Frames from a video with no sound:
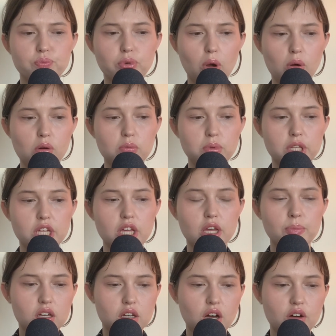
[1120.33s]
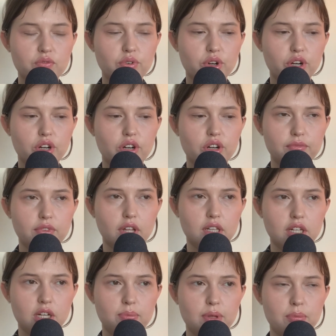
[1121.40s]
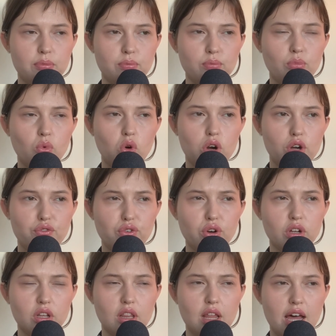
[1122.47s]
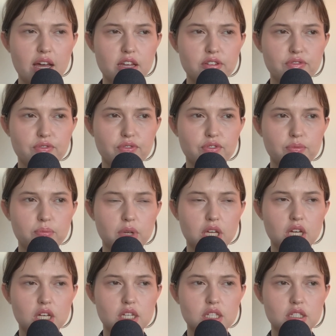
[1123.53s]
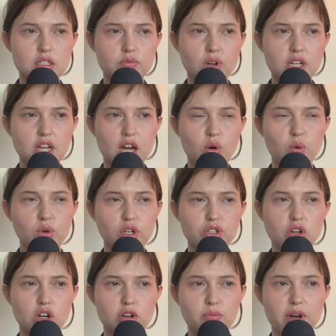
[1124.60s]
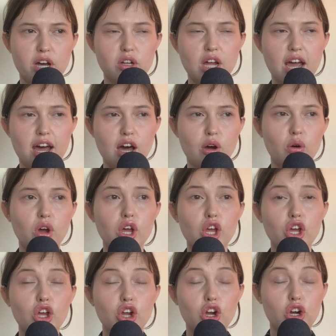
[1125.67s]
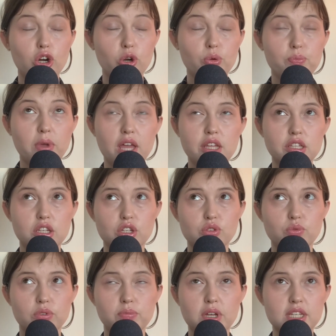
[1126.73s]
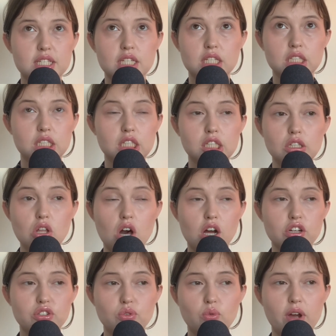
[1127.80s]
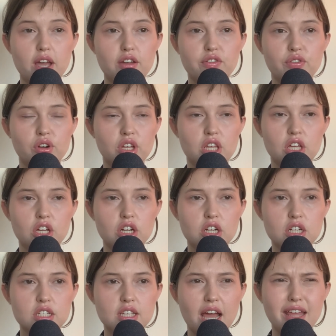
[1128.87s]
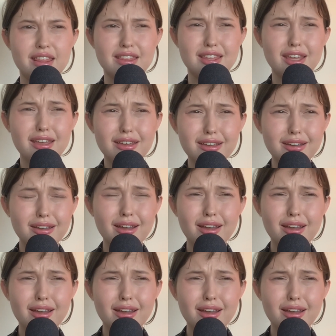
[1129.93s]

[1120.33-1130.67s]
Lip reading: probably cover a little bit more of her life, because right now I want to talk about how her paintings were basically locked away for years. I think